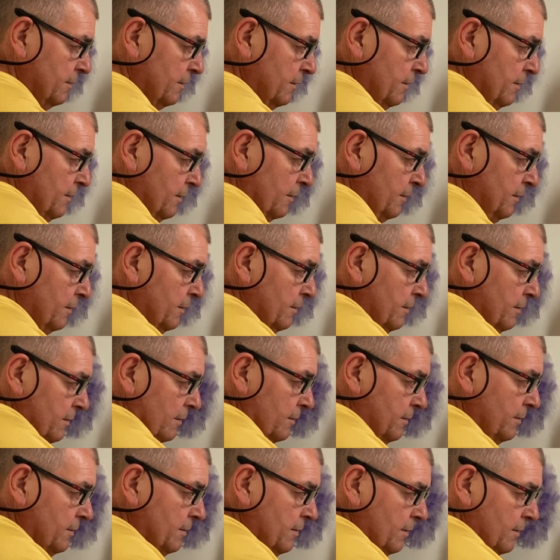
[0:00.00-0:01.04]
been home with the wife.
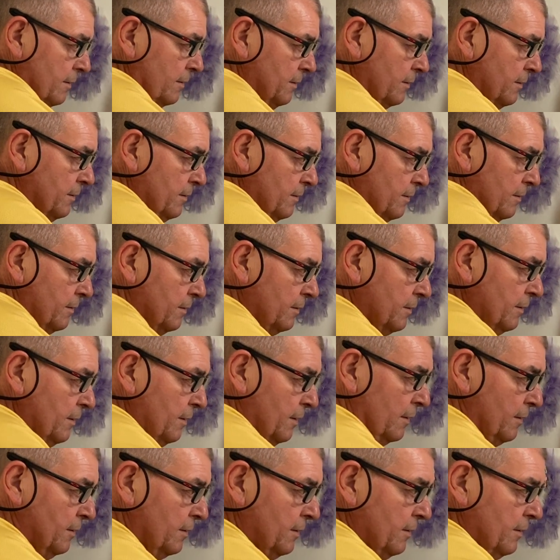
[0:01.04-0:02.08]
The wife's working from
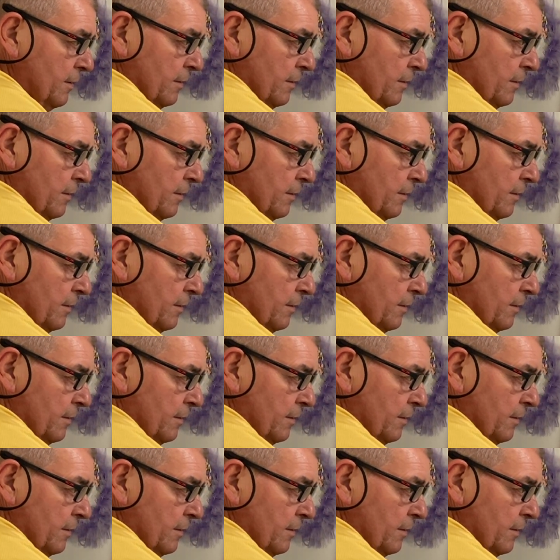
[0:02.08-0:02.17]
home,